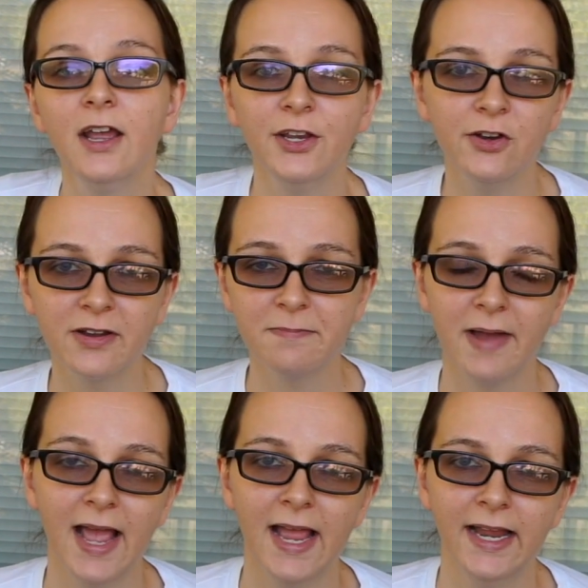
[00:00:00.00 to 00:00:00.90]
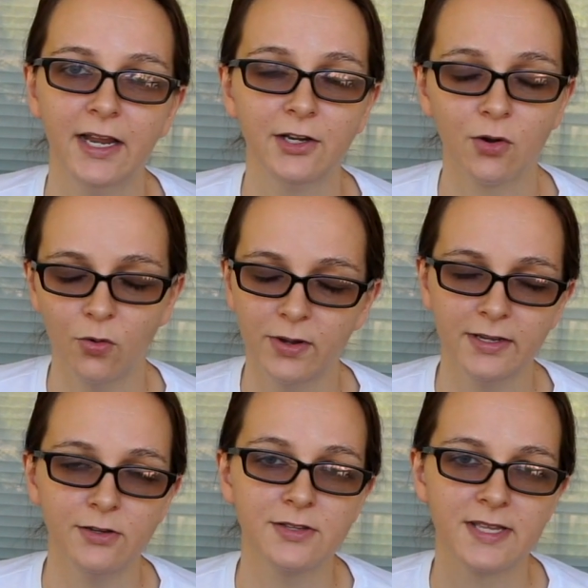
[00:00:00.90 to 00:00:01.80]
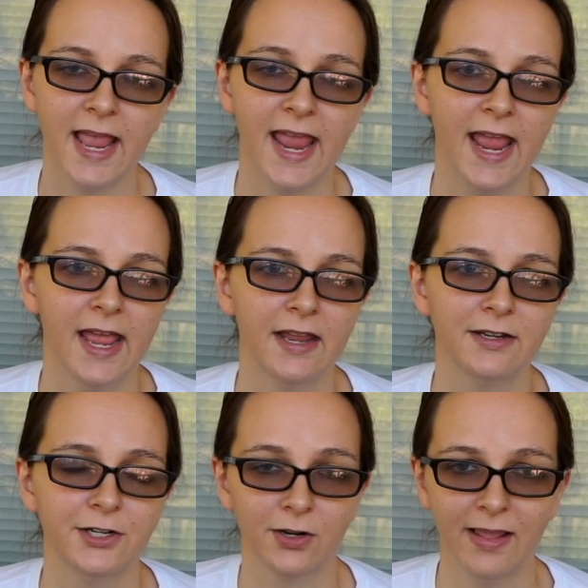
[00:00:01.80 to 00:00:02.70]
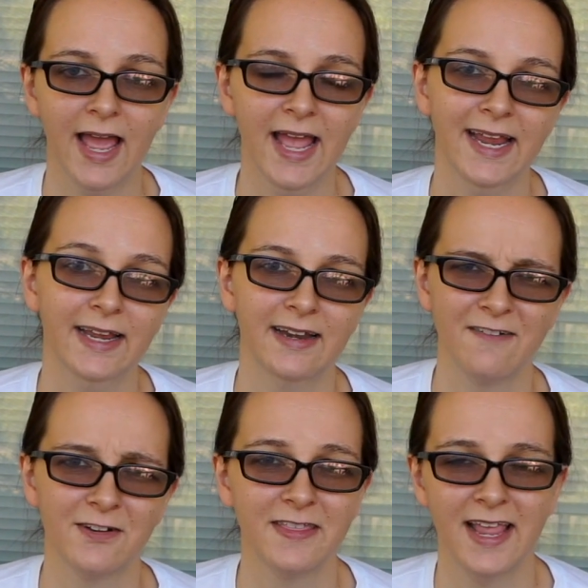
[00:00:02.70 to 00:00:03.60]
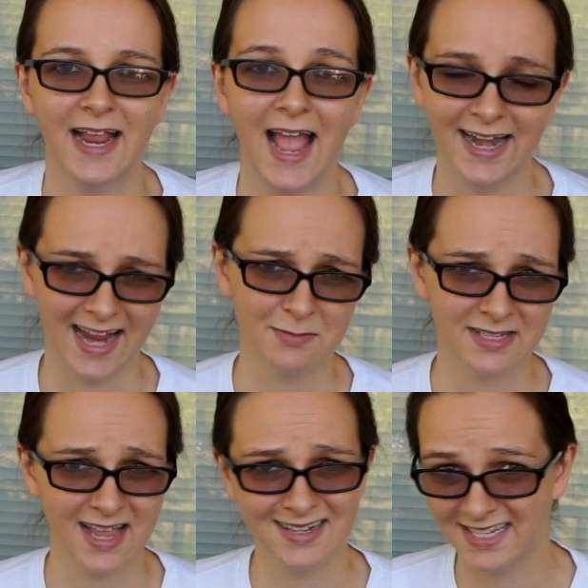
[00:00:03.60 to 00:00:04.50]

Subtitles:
You can buy your oils and your lye and everything on Amazon.